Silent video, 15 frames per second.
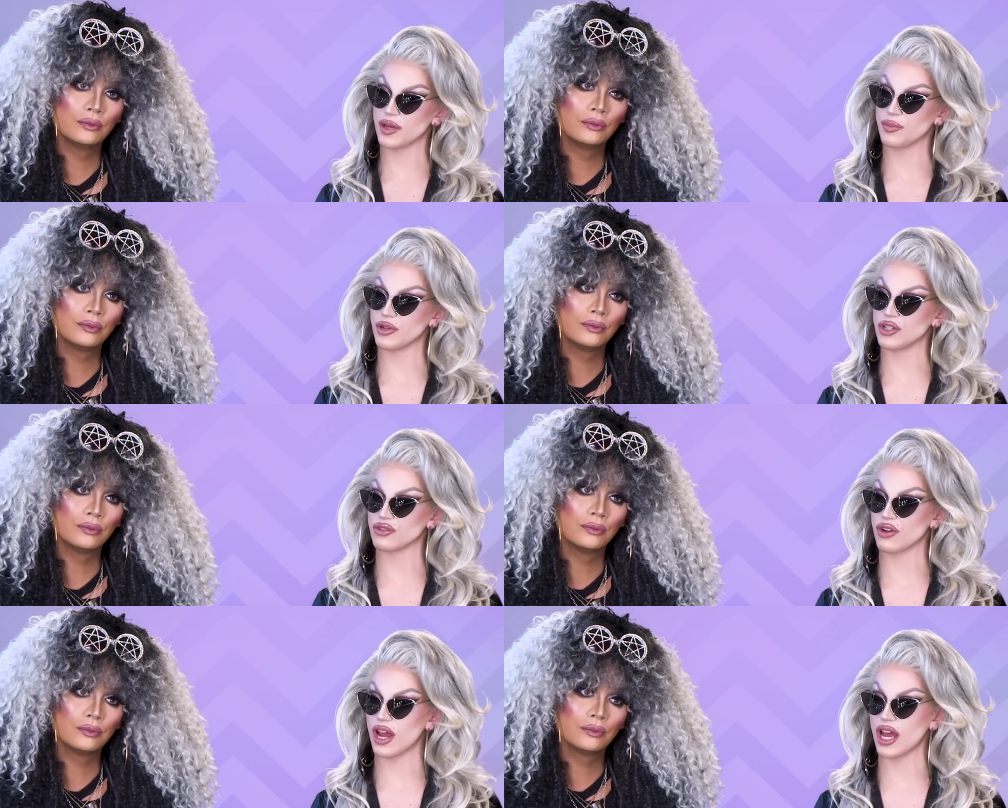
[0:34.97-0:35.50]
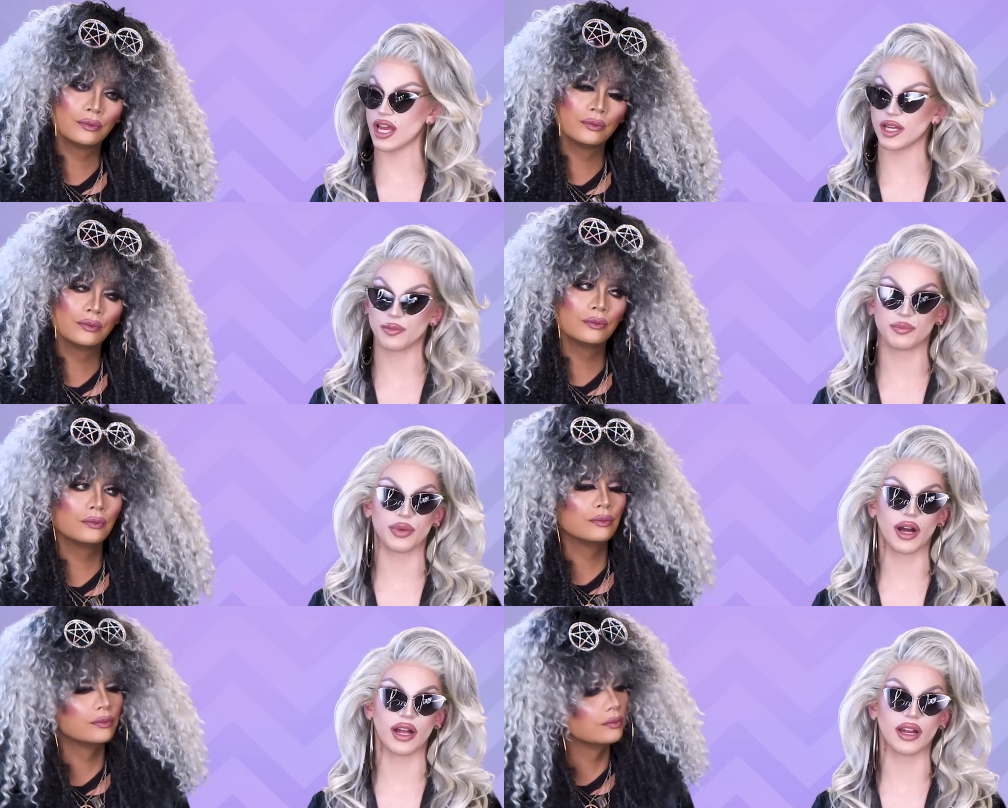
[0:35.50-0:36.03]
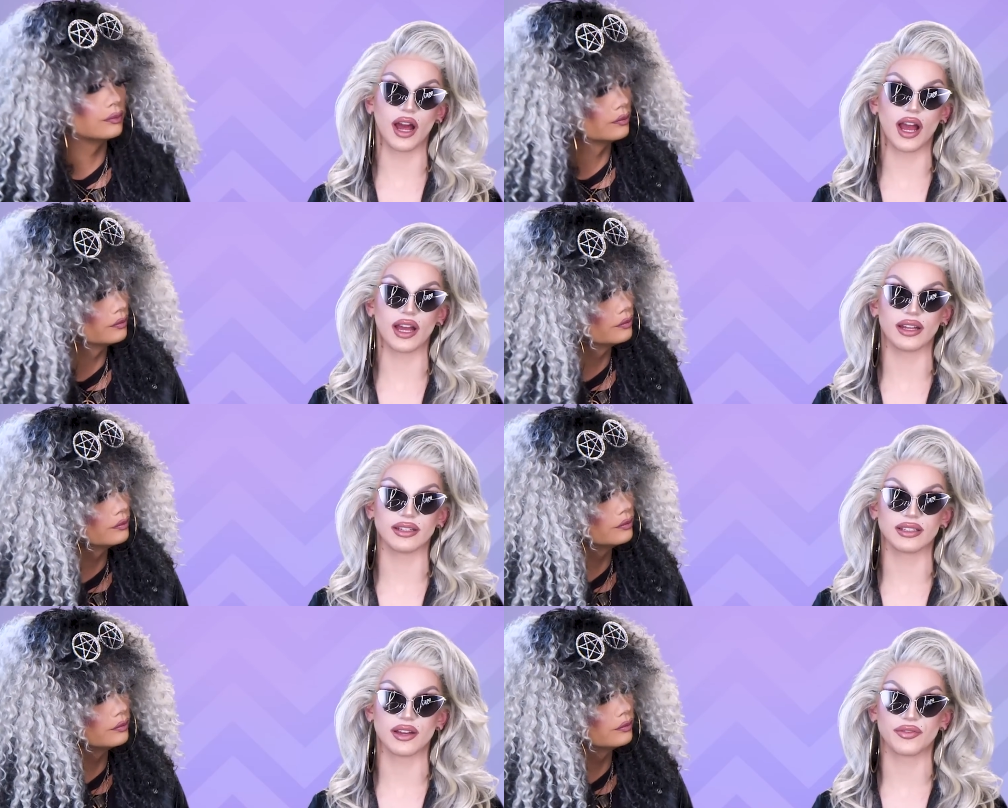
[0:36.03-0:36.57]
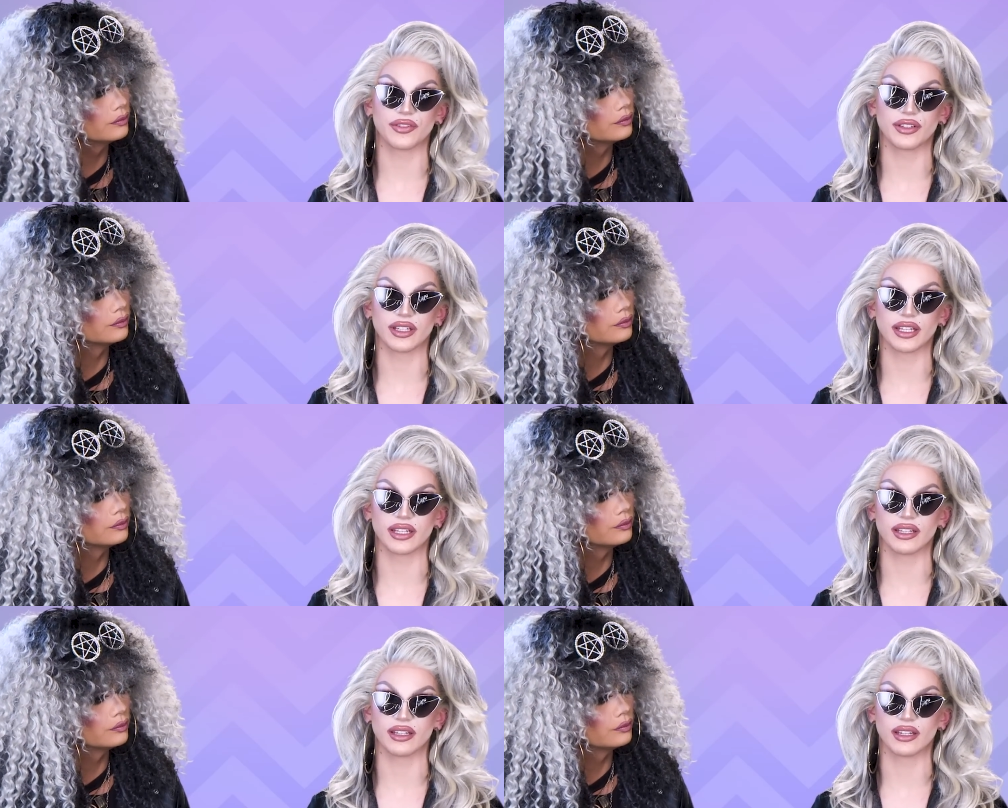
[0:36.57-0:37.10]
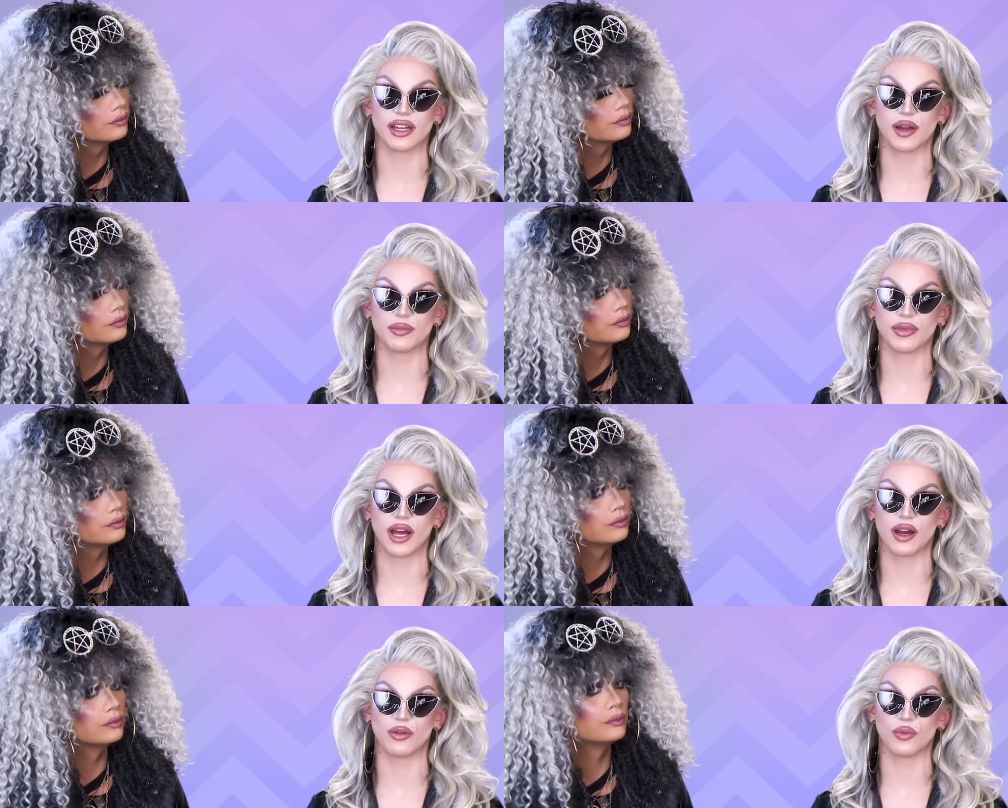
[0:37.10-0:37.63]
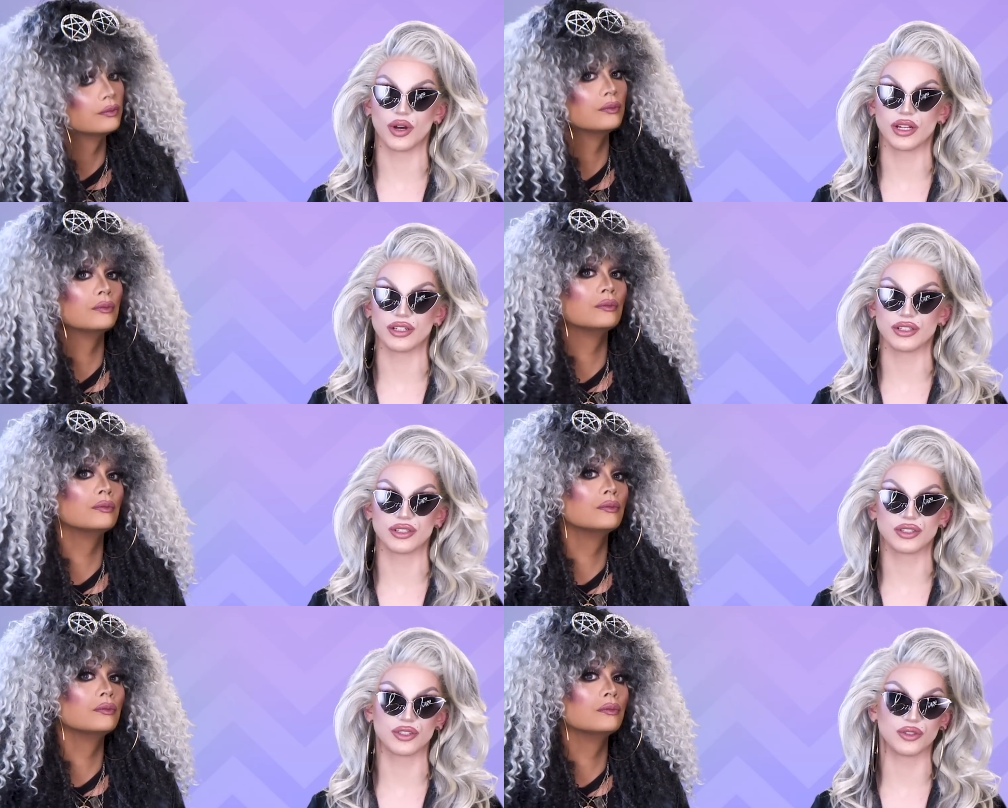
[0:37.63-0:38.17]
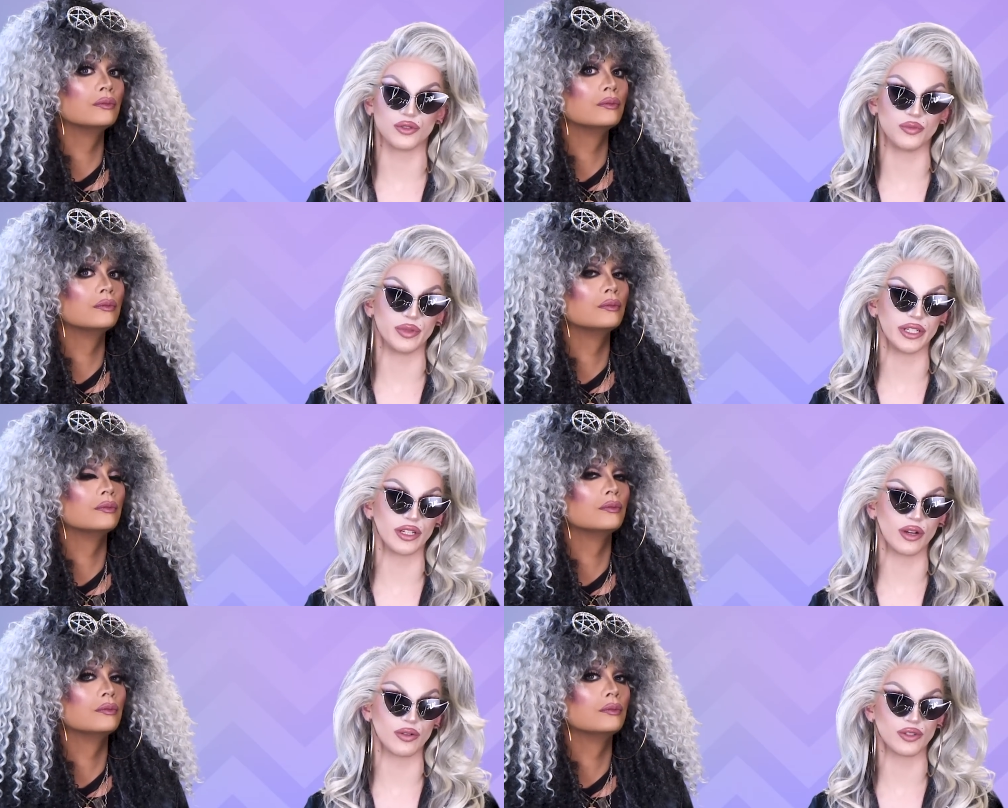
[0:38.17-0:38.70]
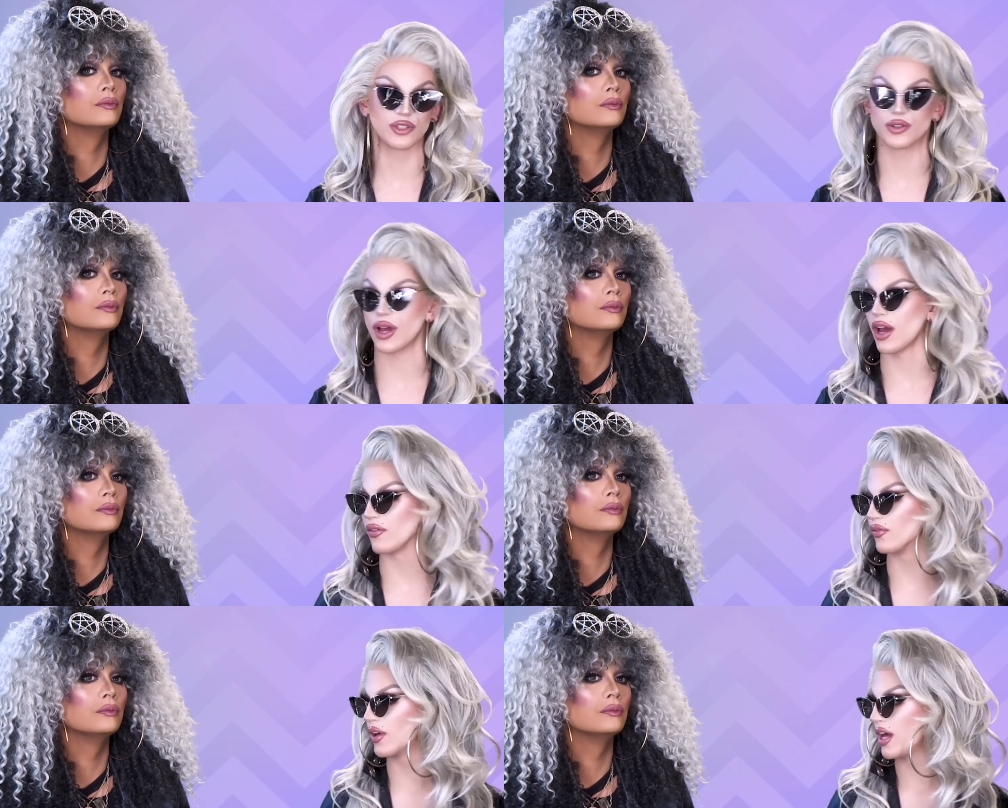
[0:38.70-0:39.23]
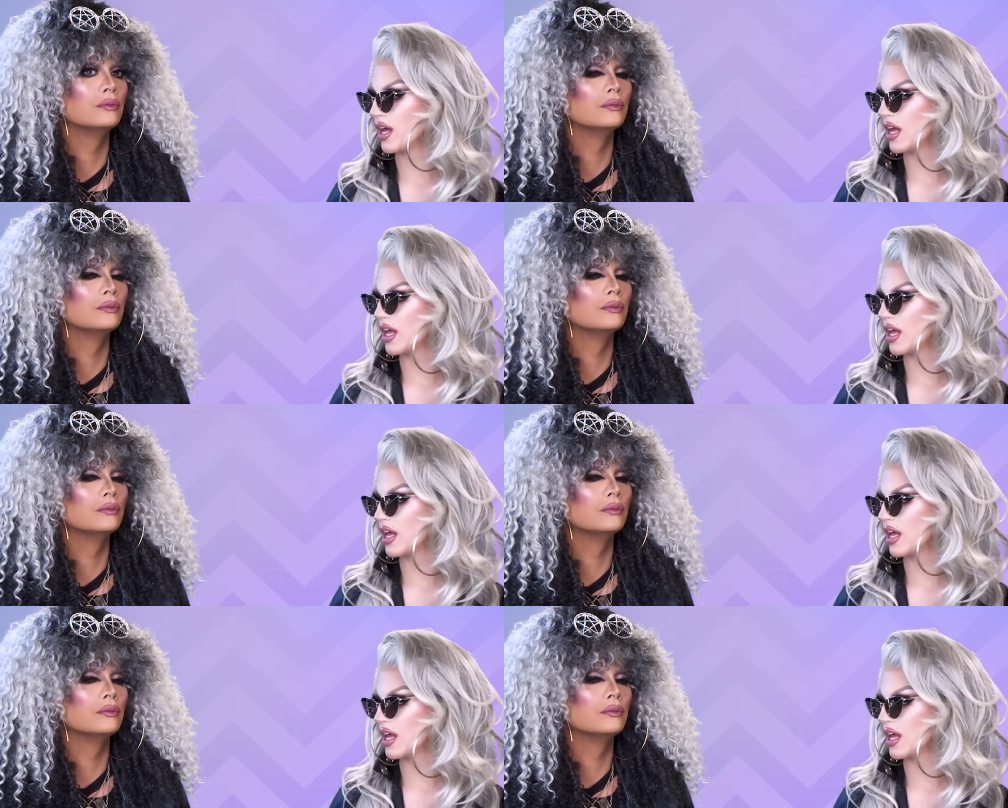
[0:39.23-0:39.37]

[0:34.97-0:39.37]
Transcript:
Speaker 1: up in drag, but I definitely am not one to be known to have